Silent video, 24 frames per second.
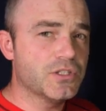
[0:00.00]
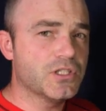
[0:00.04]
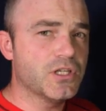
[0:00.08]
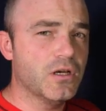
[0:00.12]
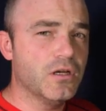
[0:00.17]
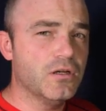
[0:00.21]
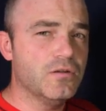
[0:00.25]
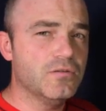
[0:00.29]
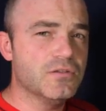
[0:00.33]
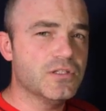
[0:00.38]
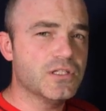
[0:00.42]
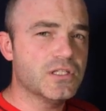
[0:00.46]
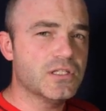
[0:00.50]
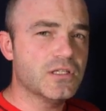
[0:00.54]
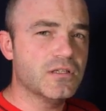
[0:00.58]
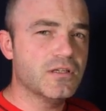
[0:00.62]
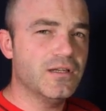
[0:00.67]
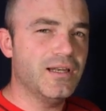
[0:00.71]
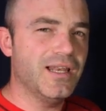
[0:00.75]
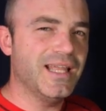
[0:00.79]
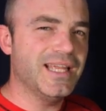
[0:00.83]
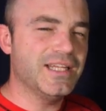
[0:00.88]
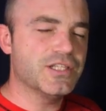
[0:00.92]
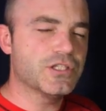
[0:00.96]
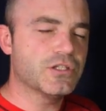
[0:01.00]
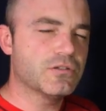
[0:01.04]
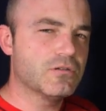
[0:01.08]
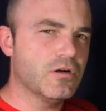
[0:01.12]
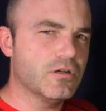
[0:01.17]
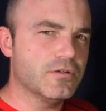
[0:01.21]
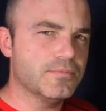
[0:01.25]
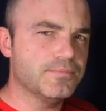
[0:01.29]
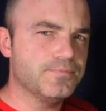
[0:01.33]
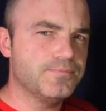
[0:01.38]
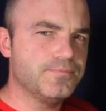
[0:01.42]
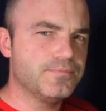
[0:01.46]
of tones later
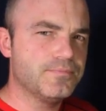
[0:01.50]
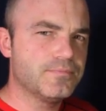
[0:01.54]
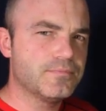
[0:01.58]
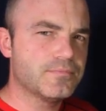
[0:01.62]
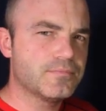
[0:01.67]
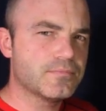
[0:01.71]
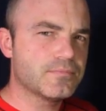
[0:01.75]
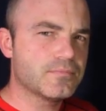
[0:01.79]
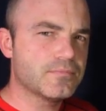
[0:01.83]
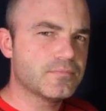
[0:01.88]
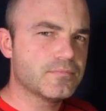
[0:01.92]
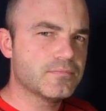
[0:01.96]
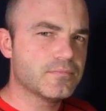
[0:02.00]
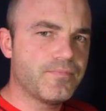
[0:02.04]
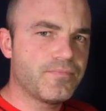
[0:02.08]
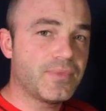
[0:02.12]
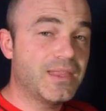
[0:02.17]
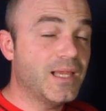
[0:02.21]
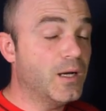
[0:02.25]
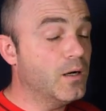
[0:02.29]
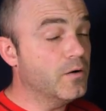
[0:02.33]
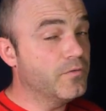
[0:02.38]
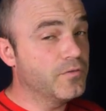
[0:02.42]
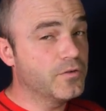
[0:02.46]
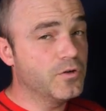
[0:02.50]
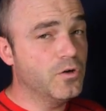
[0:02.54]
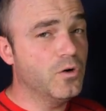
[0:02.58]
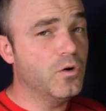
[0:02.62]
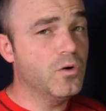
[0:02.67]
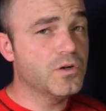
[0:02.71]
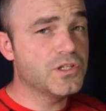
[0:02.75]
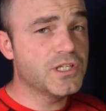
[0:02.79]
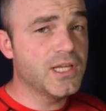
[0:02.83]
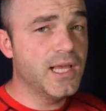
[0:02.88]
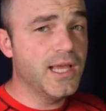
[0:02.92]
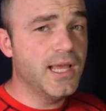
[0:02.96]
on. Now, of
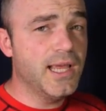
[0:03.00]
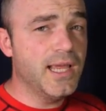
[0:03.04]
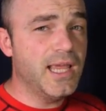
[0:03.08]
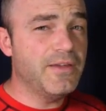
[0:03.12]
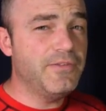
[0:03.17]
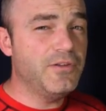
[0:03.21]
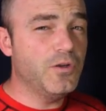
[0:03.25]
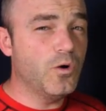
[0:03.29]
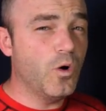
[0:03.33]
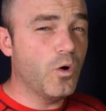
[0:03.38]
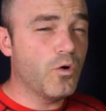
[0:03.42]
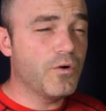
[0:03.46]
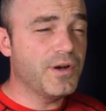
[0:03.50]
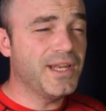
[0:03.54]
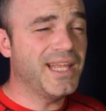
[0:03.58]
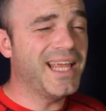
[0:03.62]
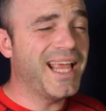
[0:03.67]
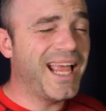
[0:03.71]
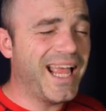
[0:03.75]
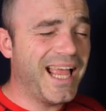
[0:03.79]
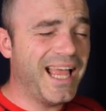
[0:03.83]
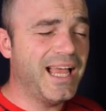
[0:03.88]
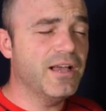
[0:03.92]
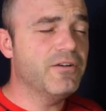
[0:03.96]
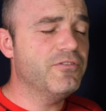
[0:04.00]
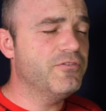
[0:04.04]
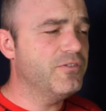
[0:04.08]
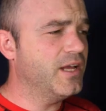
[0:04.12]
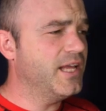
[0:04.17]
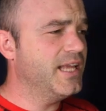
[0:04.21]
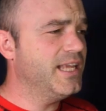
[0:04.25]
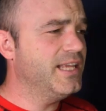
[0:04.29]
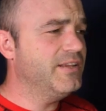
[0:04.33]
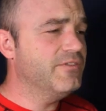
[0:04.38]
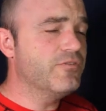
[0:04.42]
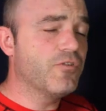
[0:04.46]
course, if you already have
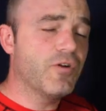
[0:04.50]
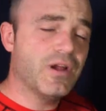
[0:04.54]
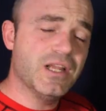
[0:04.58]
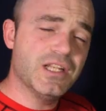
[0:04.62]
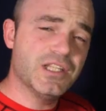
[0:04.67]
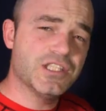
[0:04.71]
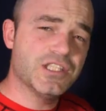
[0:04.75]
a very